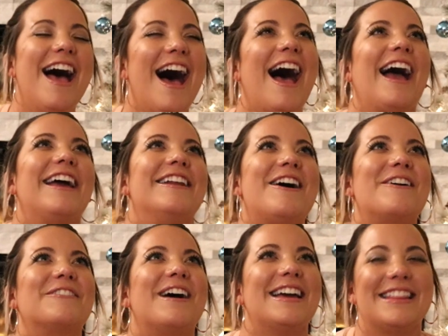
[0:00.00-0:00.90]
I know,
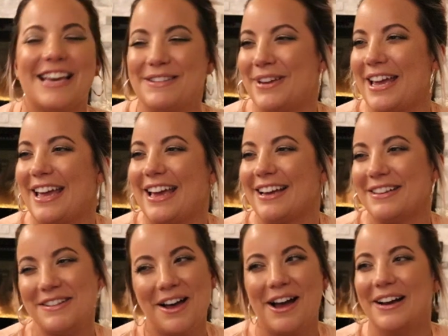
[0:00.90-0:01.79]
right? That'd be
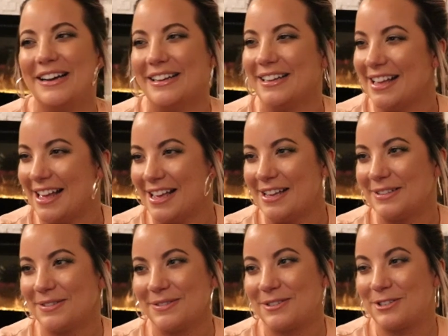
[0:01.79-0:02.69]

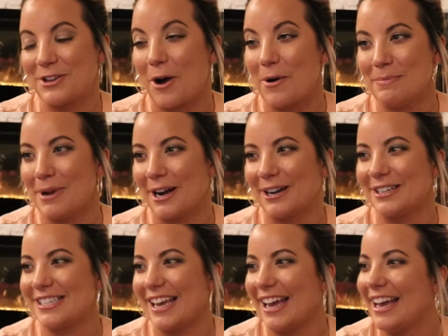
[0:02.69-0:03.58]
so
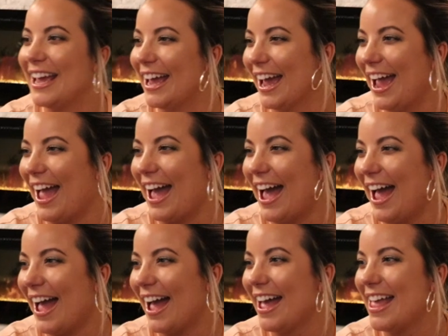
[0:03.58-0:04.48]
embarrassing.
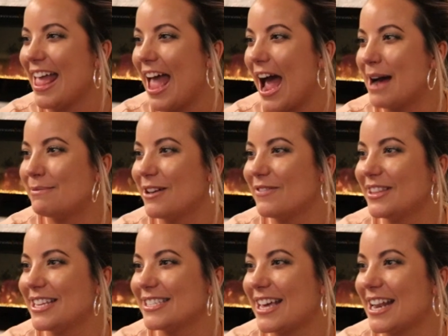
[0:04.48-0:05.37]
I'm loving
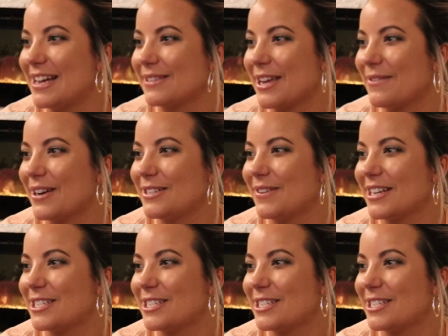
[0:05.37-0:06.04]
the setup. Can't wait to watch